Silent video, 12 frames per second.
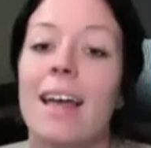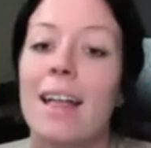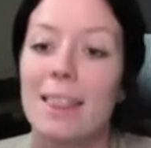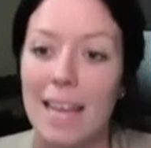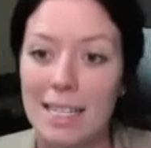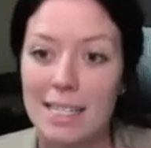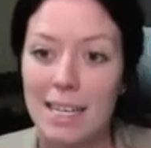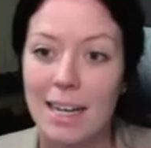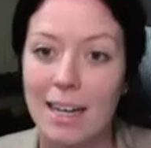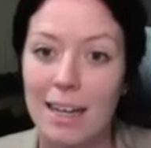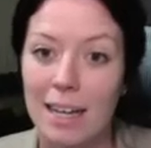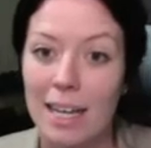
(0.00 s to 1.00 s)
That's
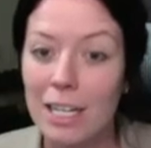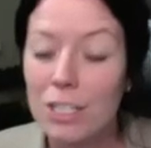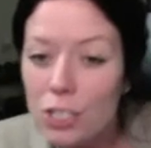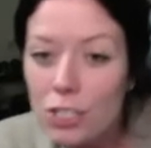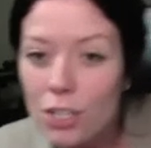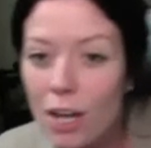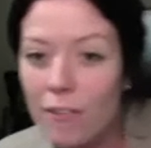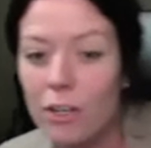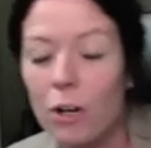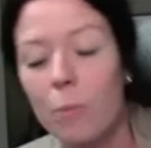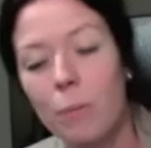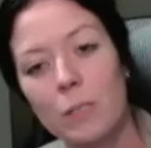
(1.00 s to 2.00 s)
a inch of an
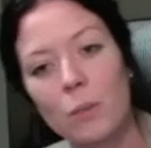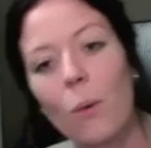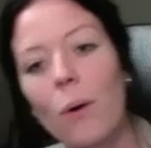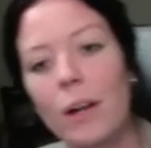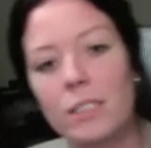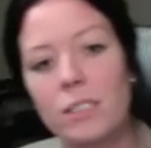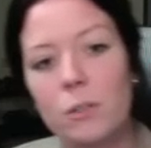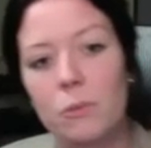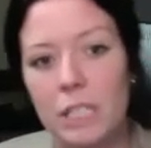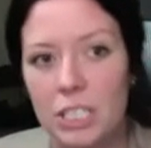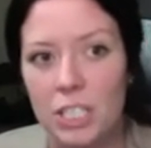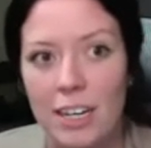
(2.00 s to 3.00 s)
open door to
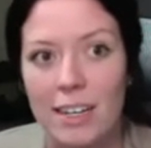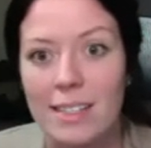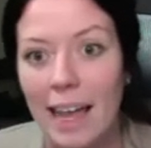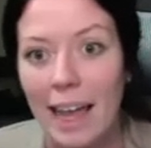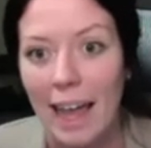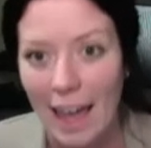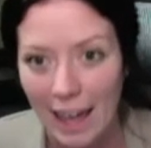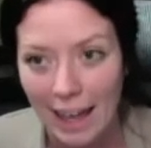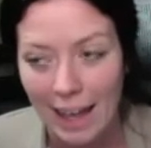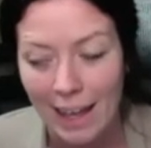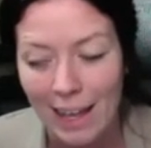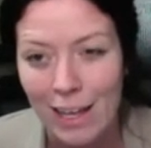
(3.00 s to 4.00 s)
reach in and say, hey,
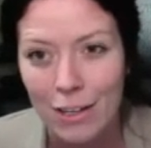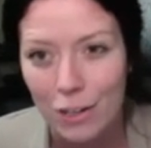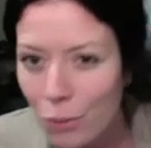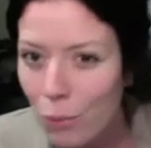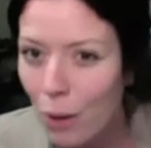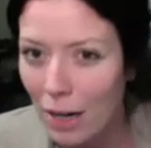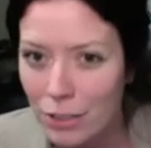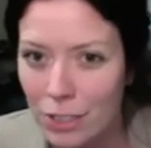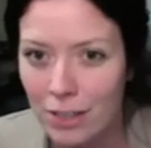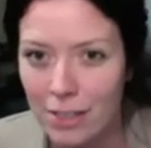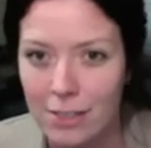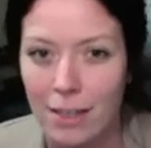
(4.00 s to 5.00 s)
you're watching
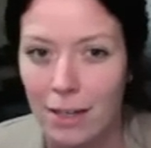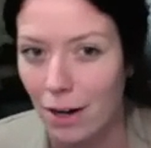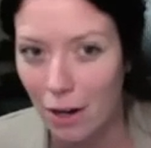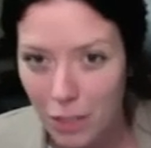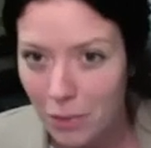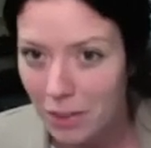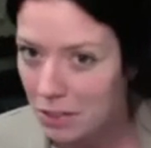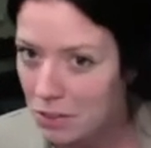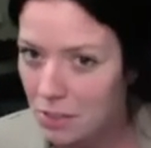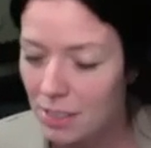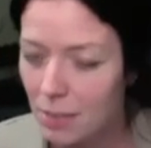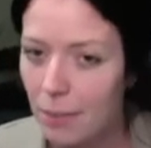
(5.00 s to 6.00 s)
this. Like, are you
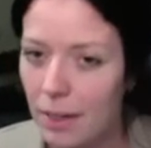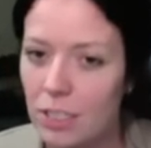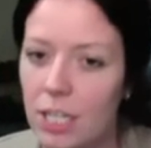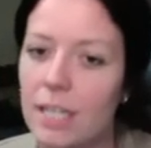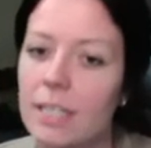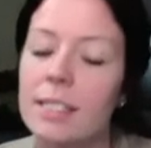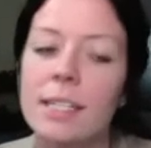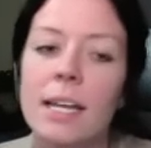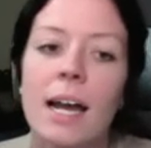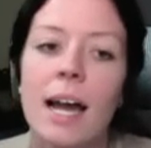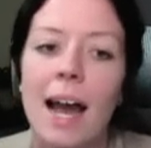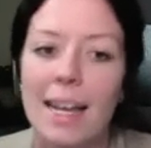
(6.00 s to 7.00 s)
interested by chance?
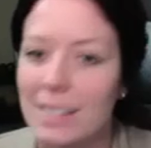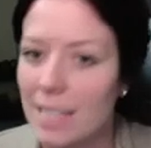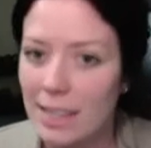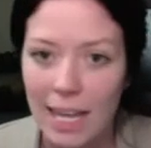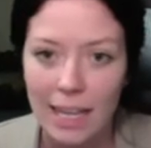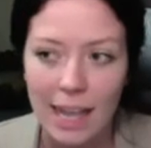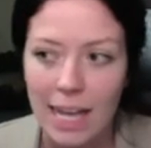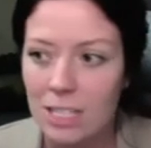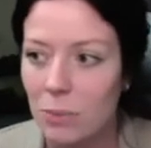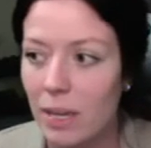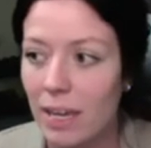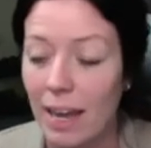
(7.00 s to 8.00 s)
I sent that last
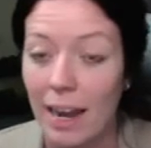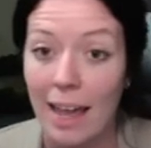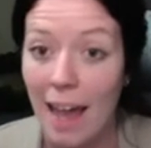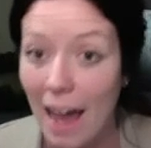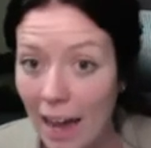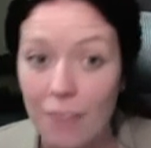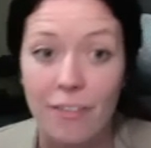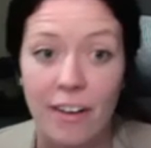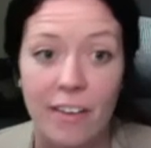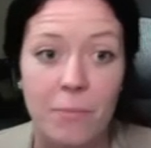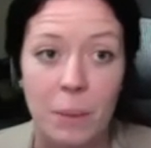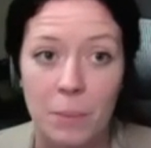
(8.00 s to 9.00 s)
week and I had
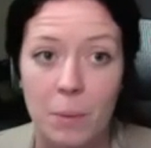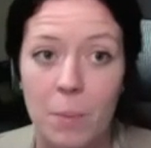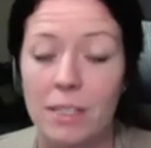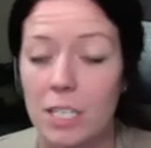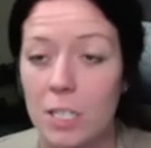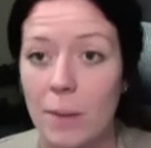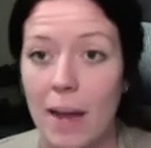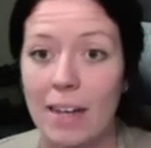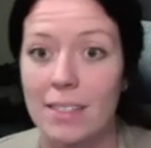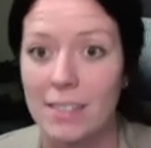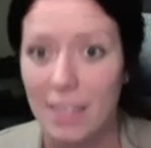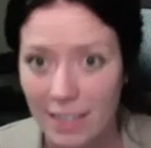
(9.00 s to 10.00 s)
5 people message back
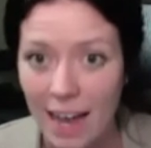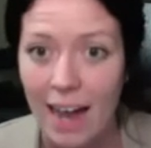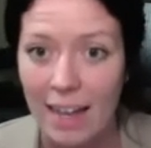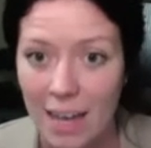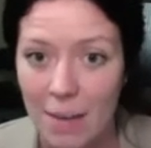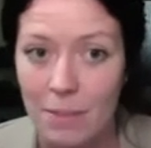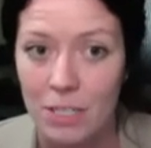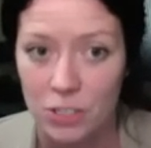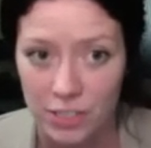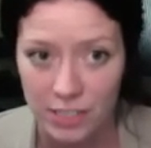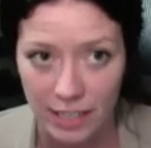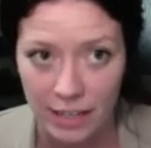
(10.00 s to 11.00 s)
and say, yeah, I am
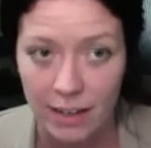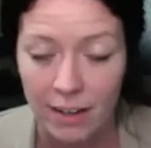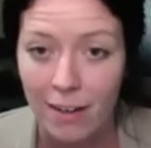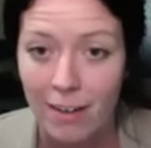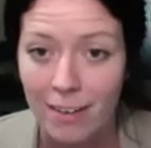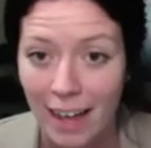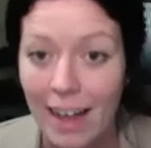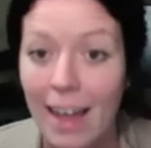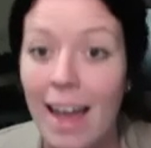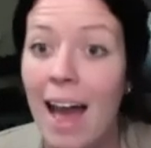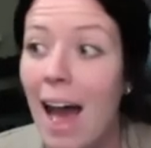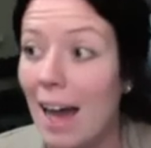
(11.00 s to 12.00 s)
interested. Okay.
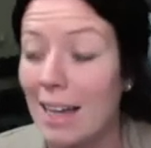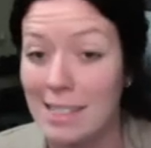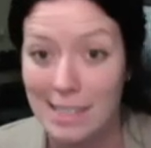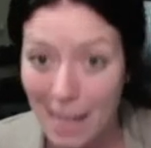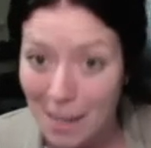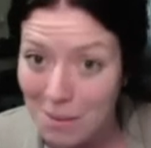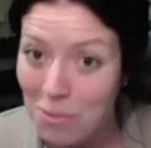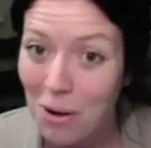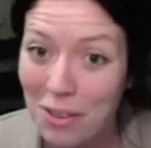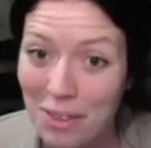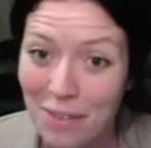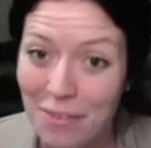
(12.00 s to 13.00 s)
I sent
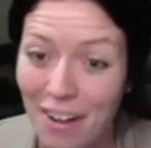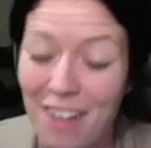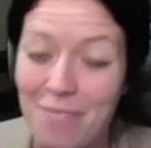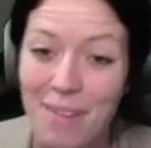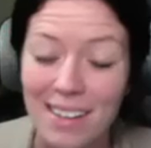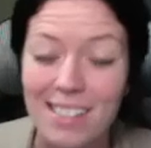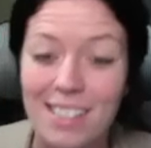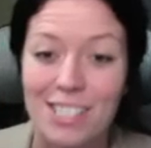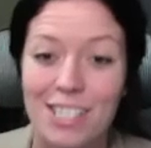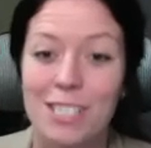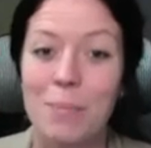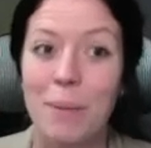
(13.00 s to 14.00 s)
more than 5
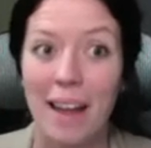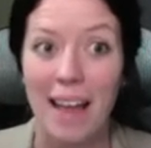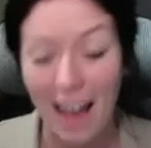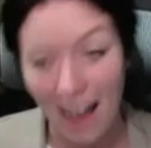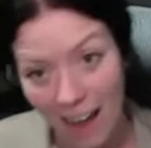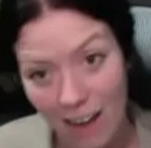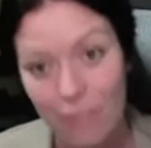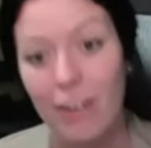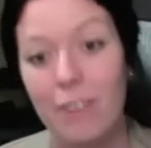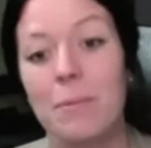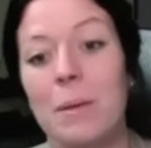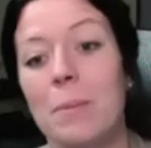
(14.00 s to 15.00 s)
messages, but I had 5
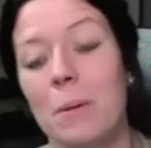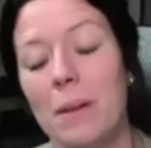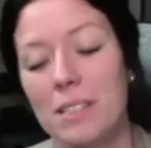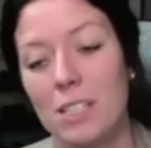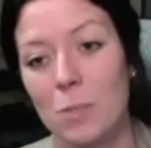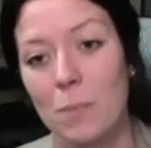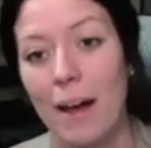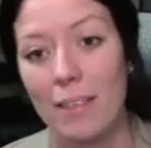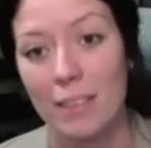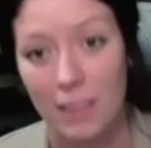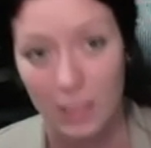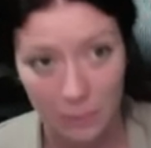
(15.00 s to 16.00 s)
people message back
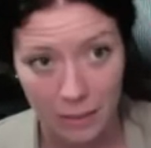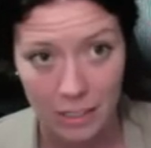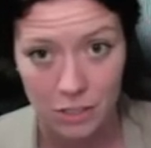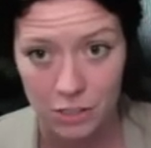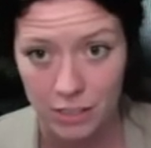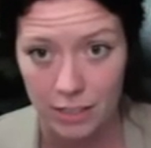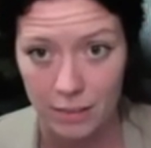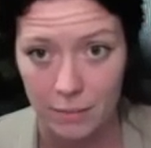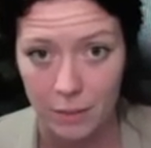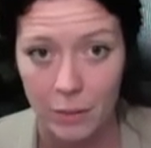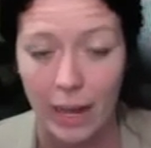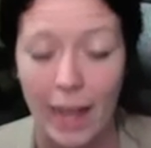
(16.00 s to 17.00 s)
that they were interested.
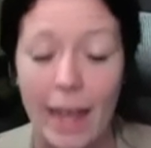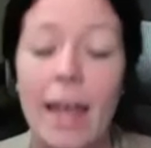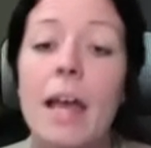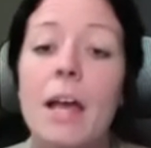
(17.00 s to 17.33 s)
Okay.